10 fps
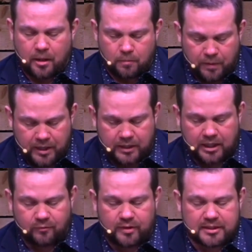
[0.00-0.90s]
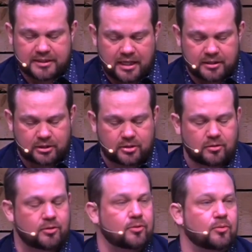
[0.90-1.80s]
But if he says to
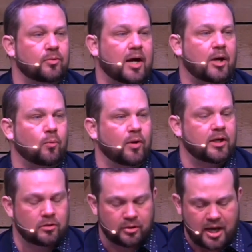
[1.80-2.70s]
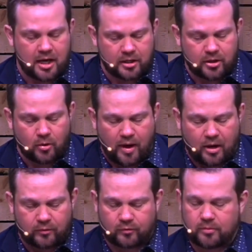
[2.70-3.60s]
you, 'I will not go
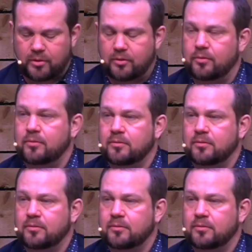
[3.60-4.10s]
out from you,'